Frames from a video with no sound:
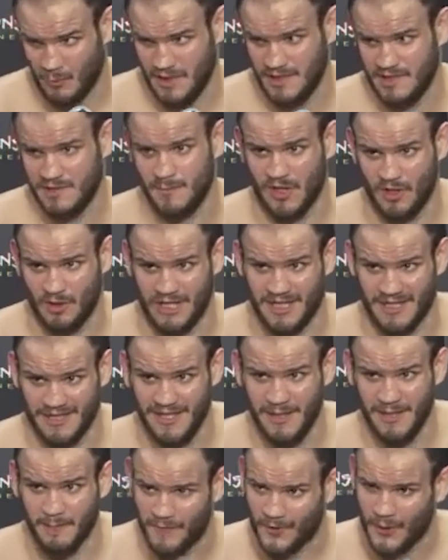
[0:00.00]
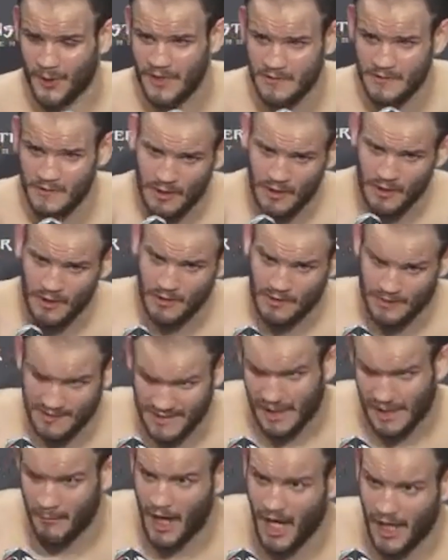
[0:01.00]
He's built like a deep freeze,
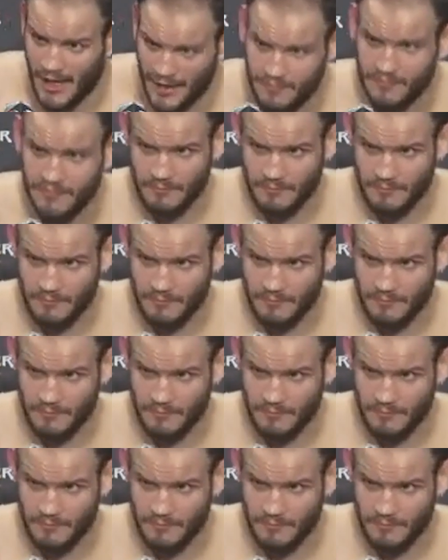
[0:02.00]
same height,